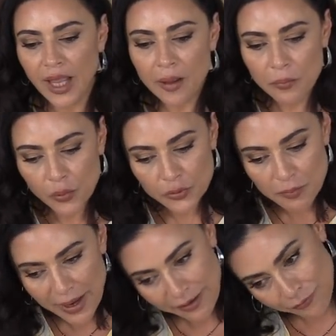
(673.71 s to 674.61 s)
and put
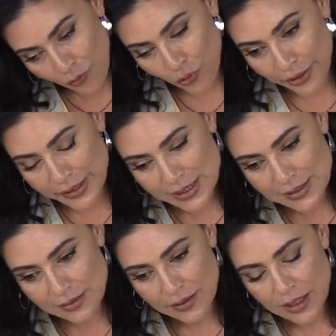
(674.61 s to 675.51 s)
my focus
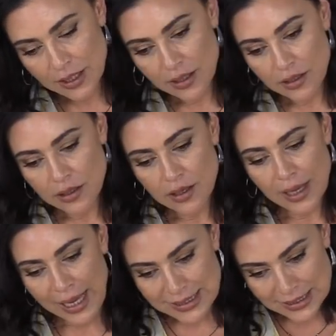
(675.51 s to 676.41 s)

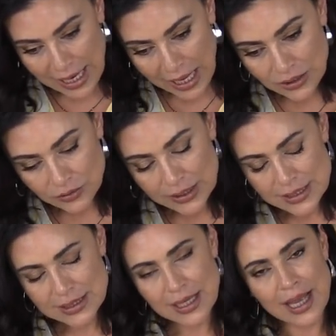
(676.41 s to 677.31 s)
as an
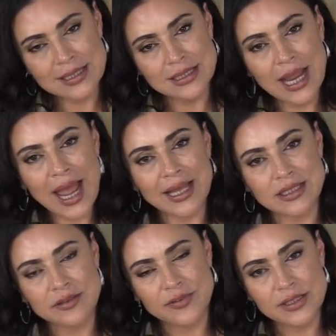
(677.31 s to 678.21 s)
analyst, as an
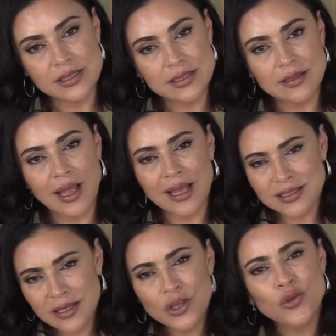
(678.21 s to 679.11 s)
activist,
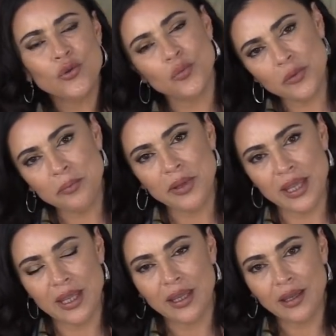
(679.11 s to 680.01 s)
as a human
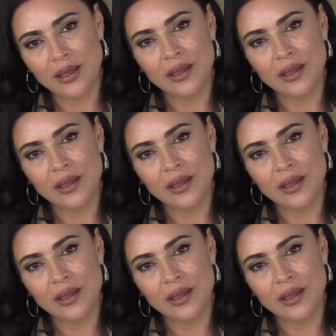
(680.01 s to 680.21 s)
being